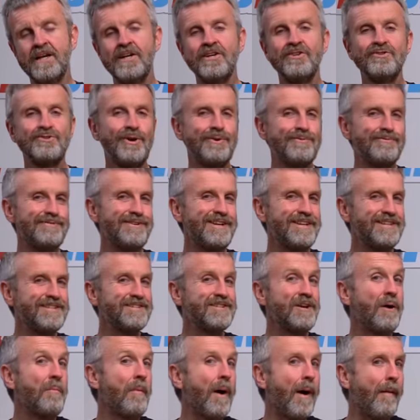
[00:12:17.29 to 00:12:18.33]
So let's
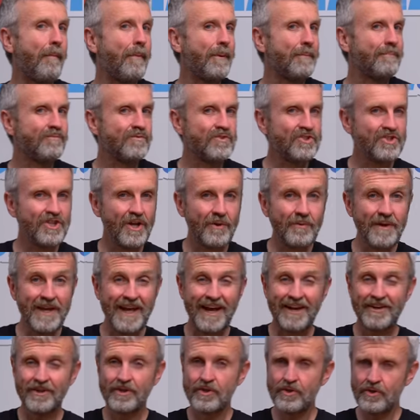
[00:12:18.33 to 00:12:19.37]
sum up. Shoei
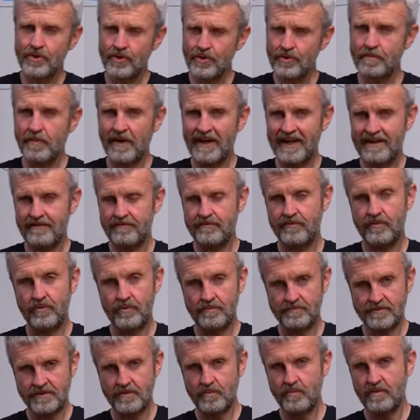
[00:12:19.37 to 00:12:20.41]
had a good
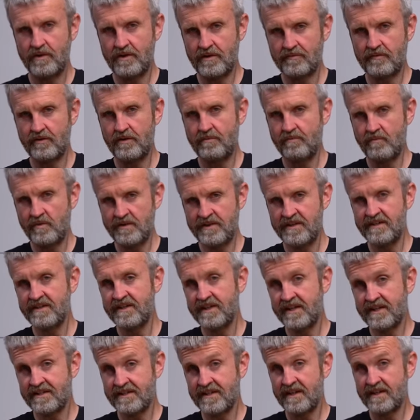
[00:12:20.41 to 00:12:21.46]
platform to work from with the
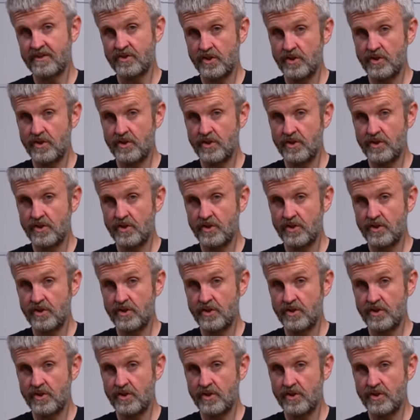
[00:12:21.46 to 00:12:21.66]
Neotec